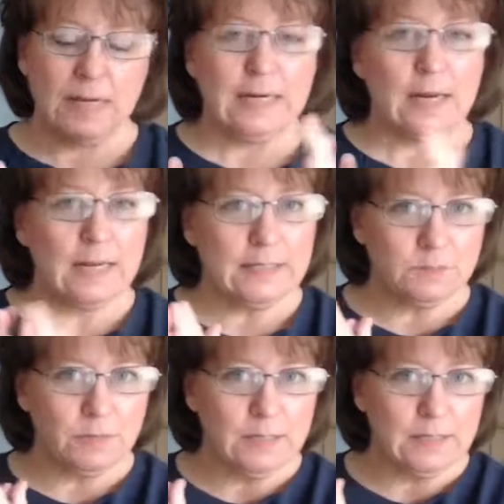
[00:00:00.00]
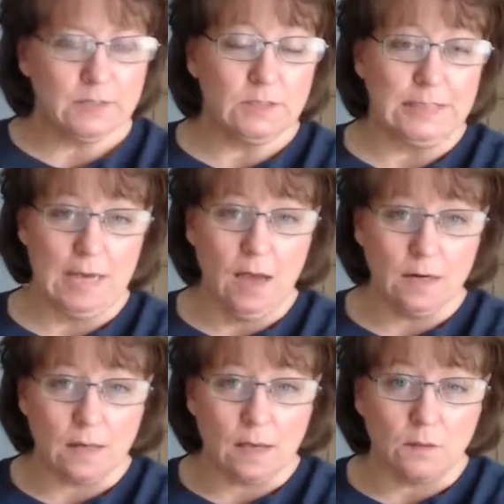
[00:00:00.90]
Now let's bring it to the
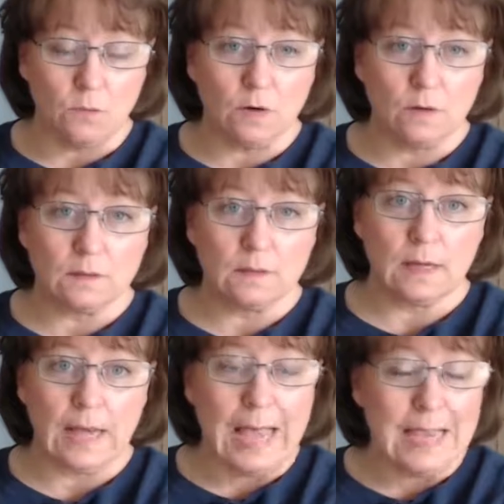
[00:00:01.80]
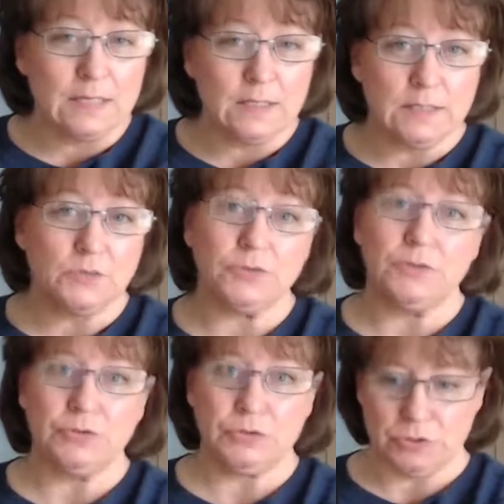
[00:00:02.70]
online world. I can
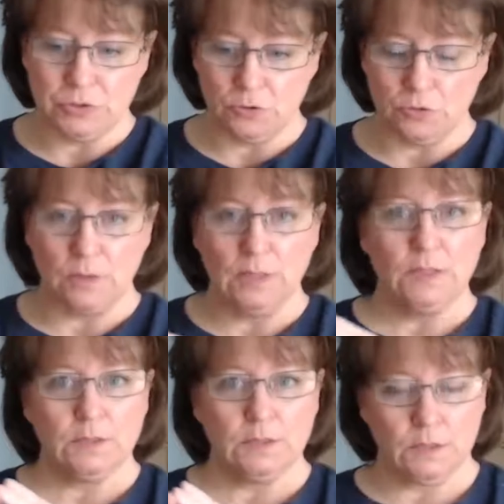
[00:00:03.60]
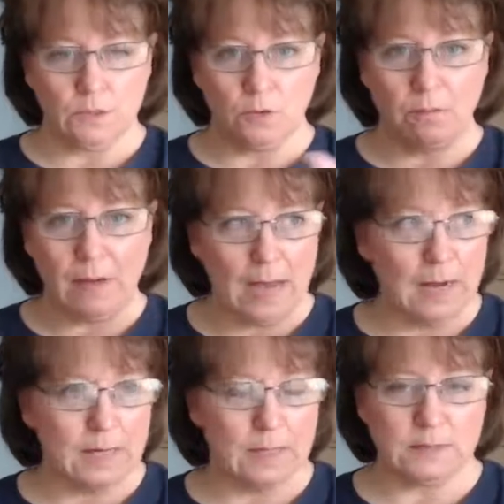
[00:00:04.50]
introduce you to
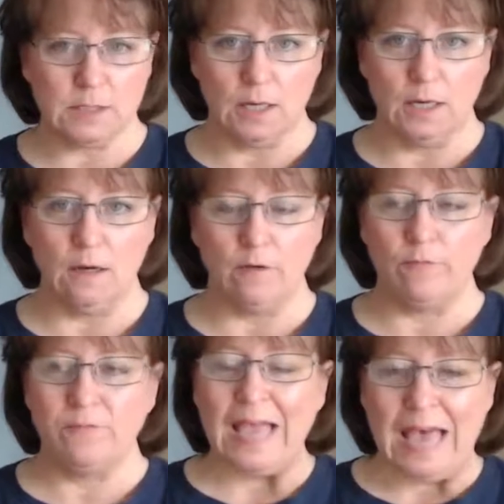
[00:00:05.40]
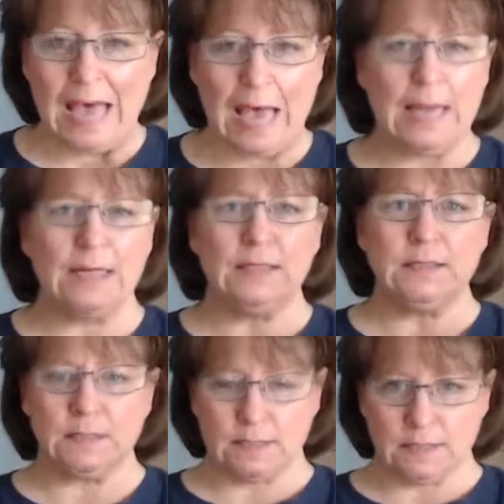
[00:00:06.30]
pockets of highly
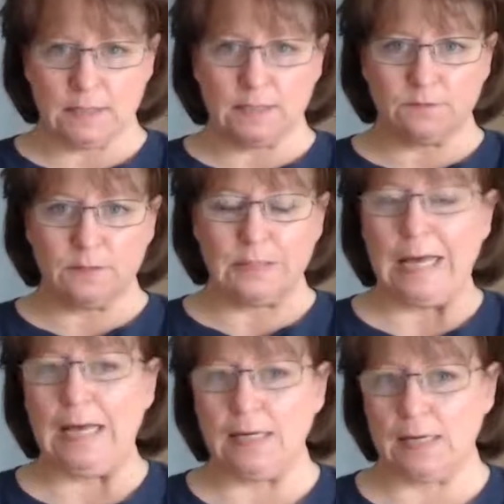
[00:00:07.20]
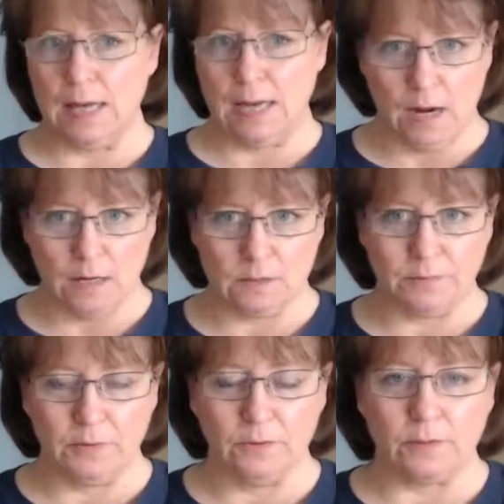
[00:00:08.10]
successful online
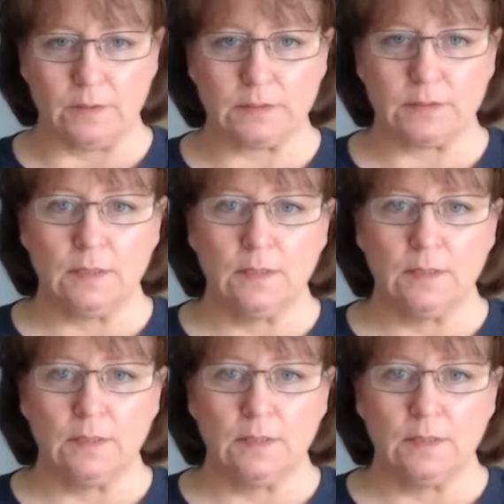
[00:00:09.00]
entrepreneurs